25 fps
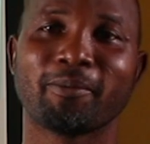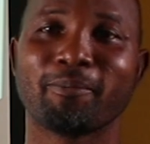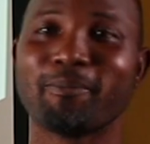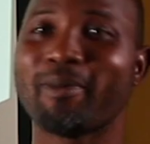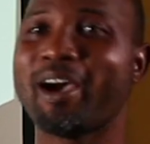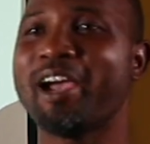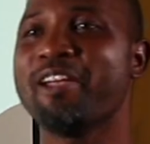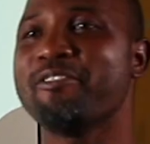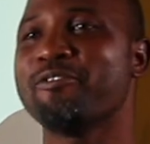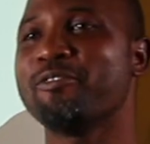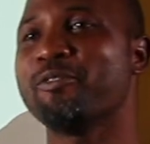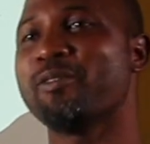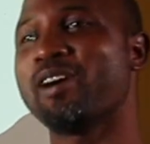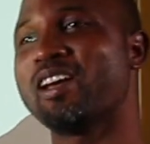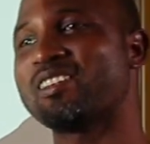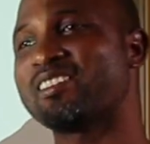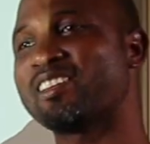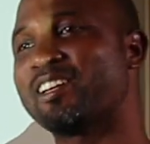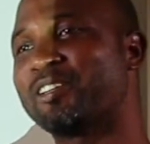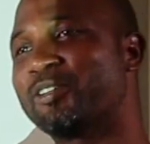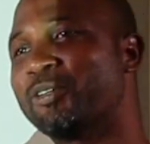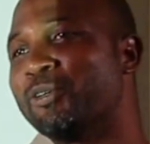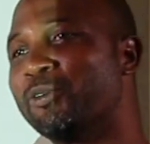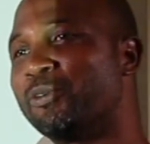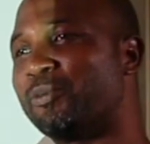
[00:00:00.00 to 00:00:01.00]
My viewers
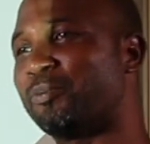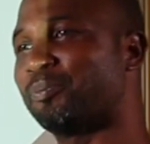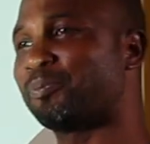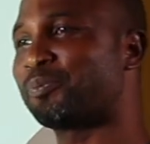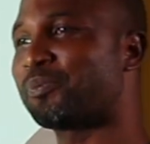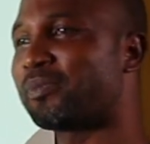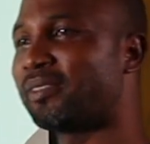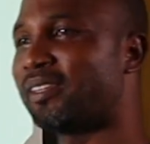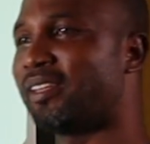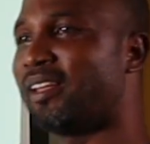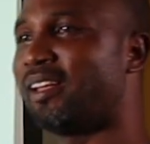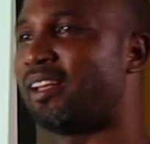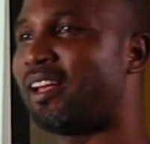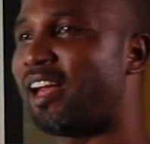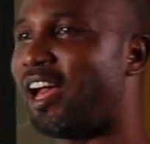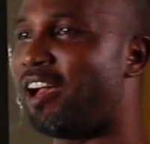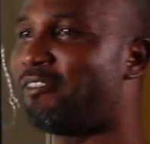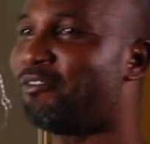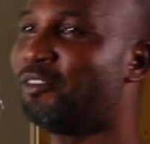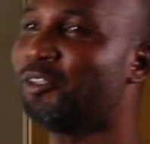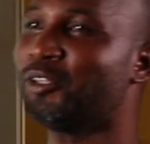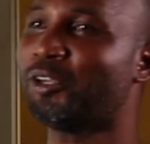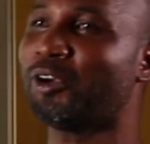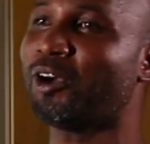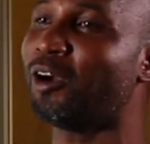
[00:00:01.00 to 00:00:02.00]
at home,
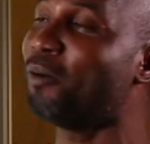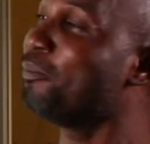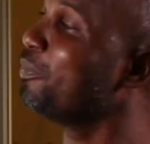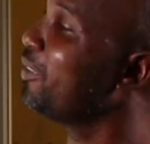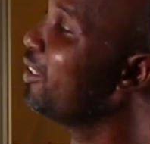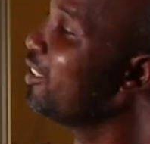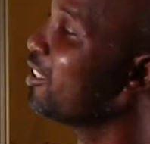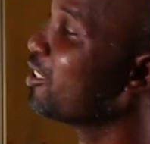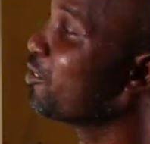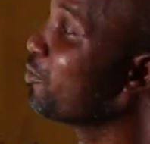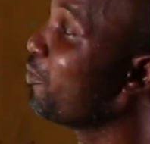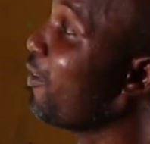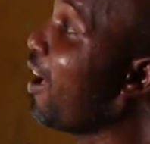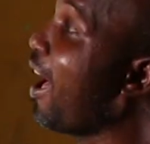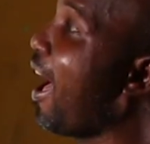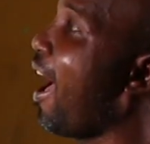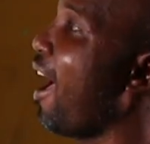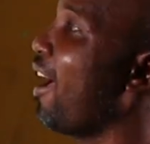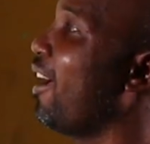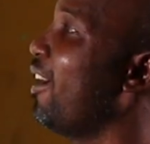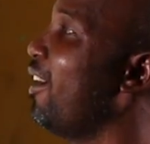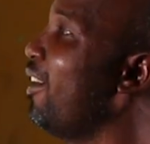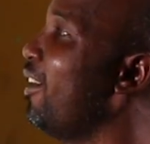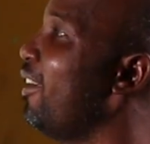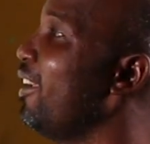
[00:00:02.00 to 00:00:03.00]
having come this
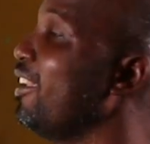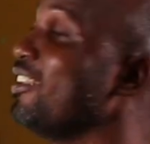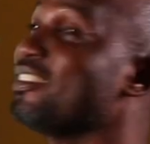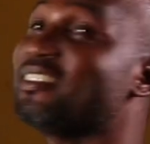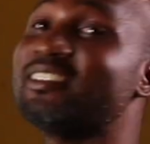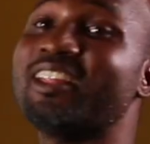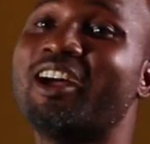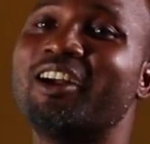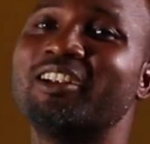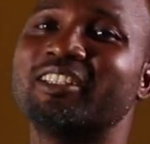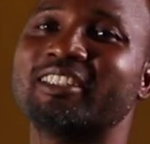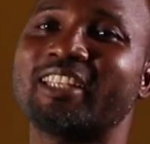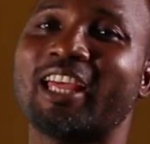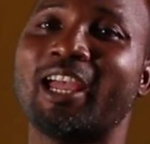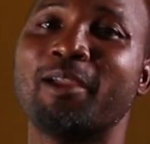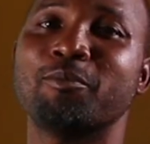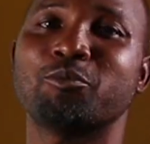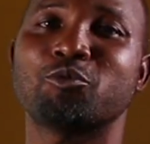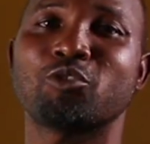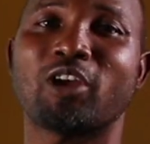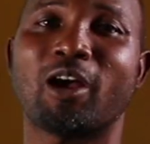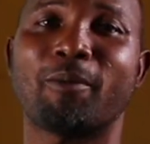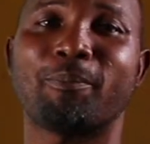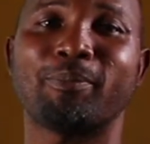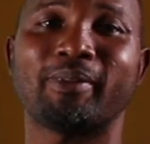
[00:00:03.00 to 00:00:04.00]
far, it's now
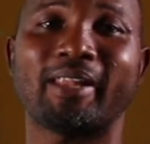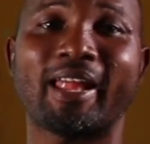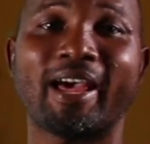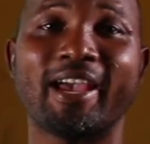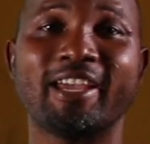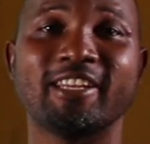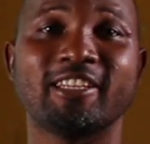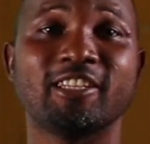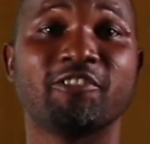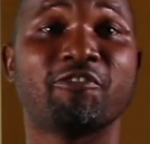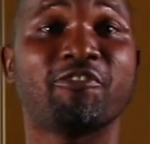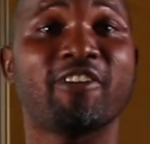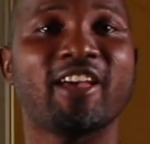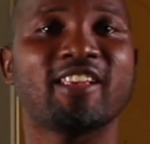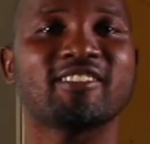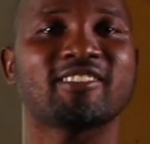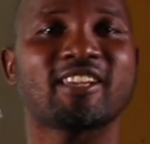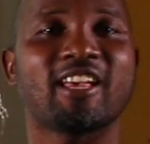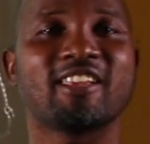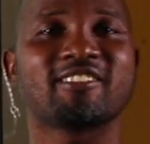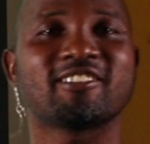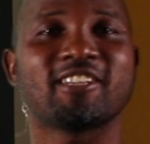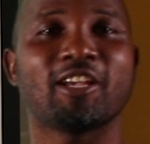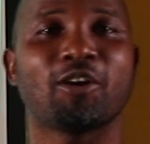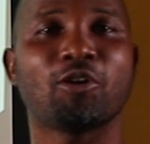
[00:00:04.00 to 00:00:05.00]
time to apply the first
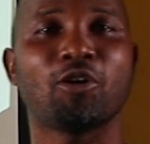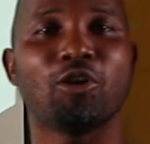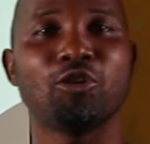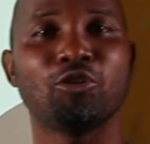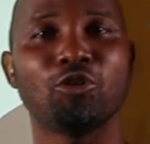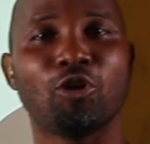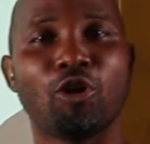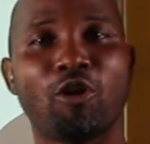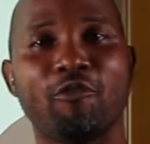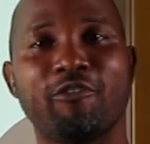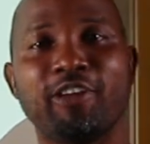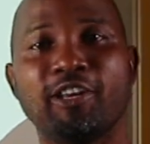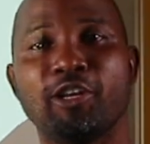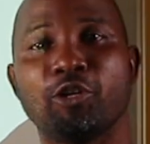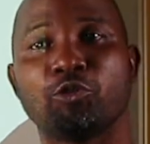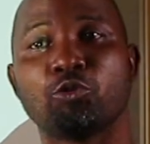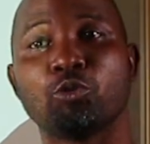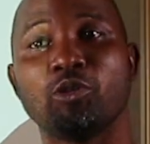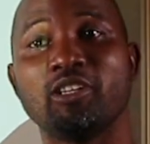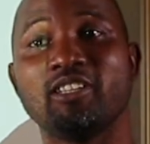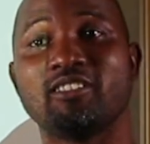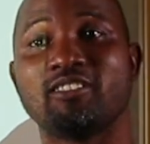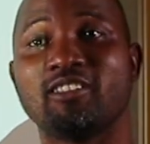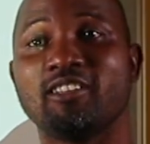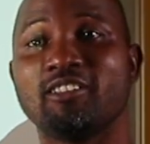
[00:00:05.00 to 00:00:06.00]
and second law of
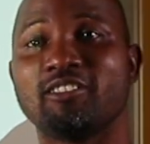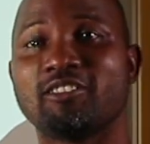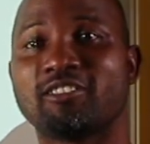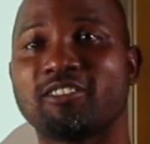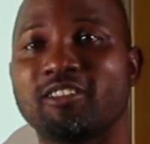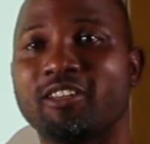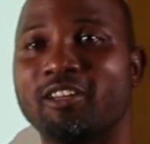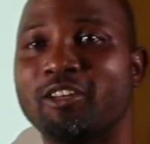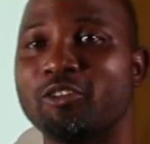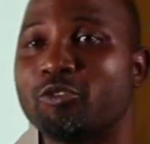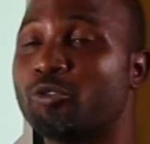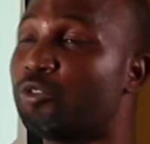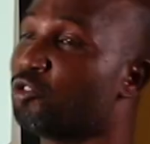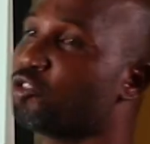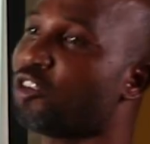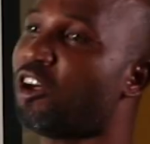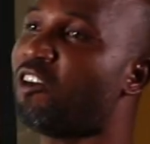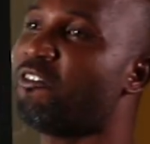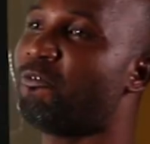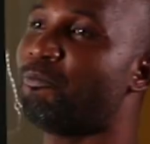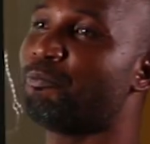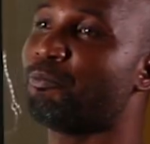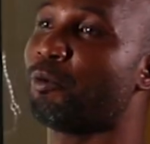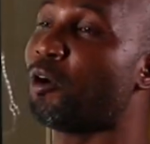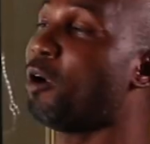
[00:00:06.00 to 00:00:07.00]
electrolysis to
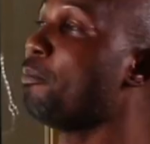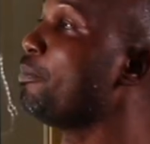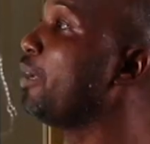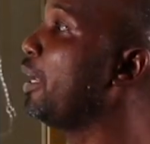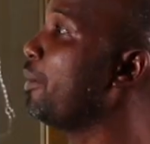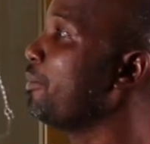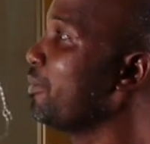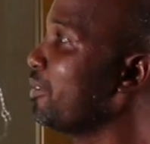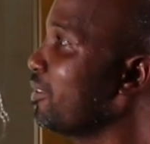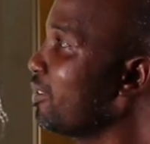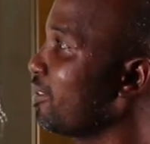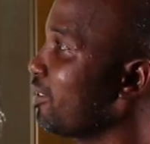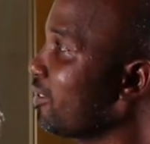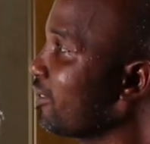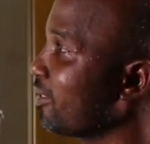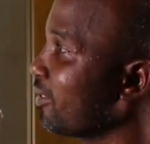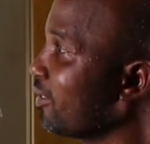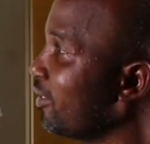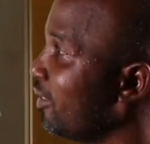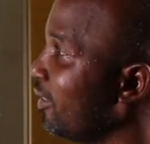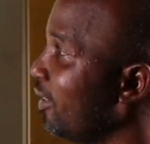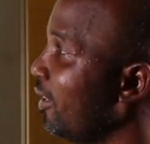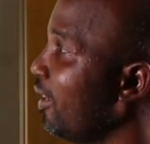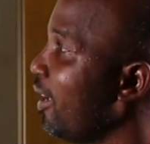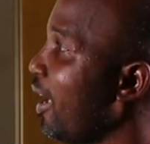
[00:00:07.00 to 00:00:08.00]
solve
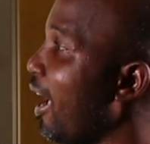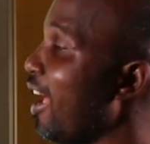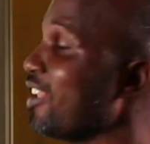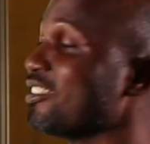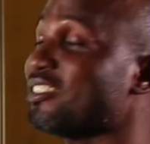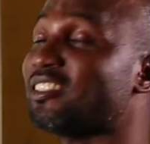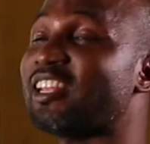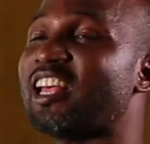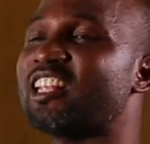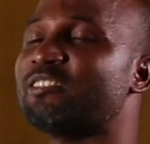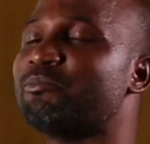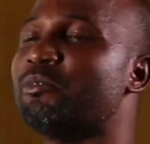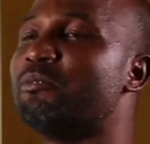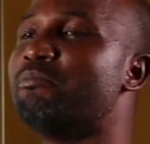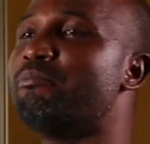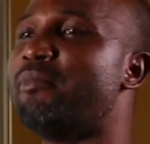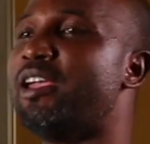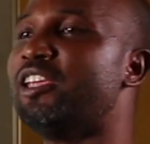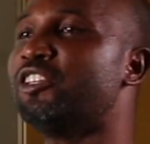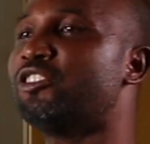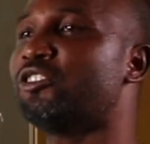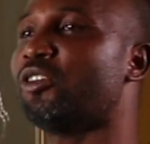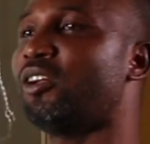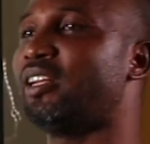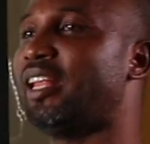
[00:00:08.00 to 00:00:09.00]
problems. As it has been
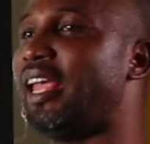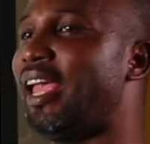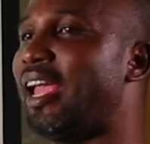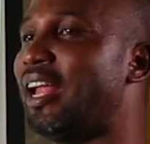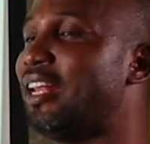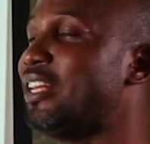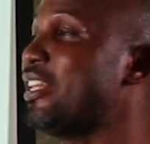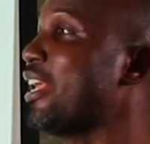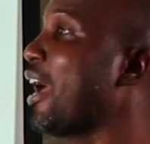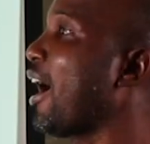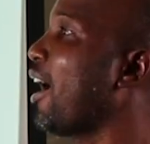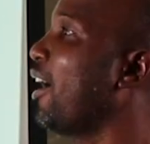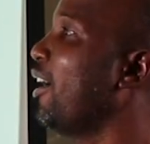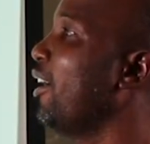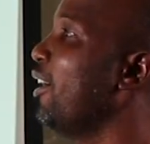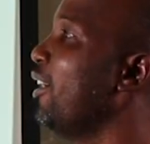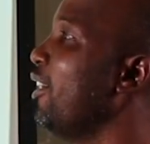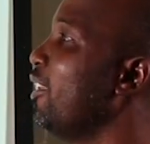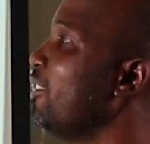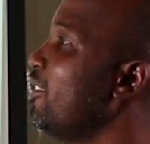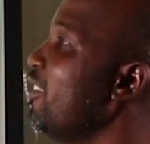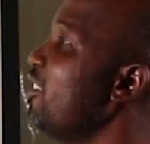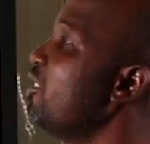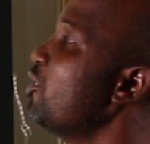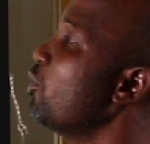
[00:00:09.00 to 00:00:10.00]
mentioned earlier,
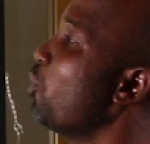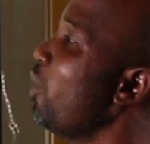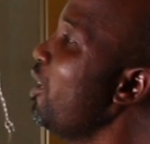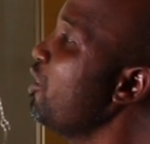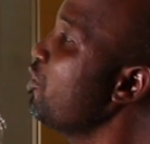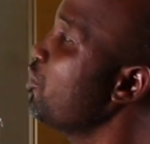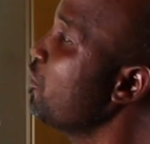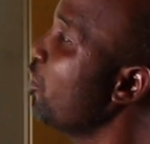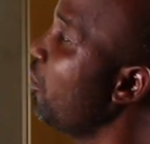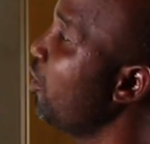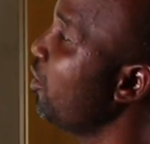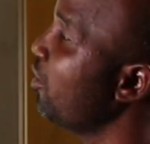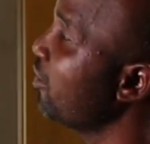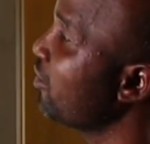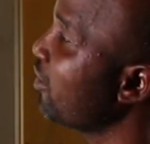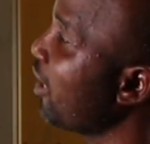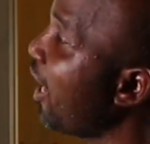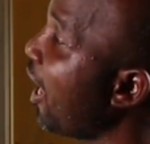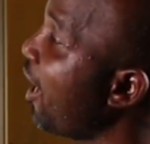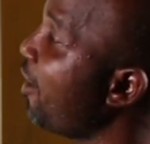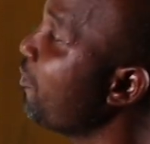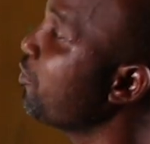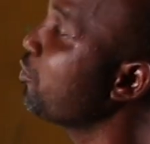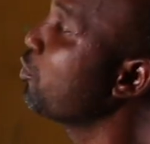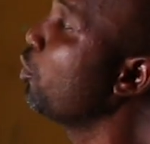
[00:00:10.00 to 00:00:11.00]
these questions
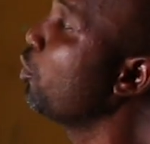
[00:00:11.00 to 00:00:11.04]
have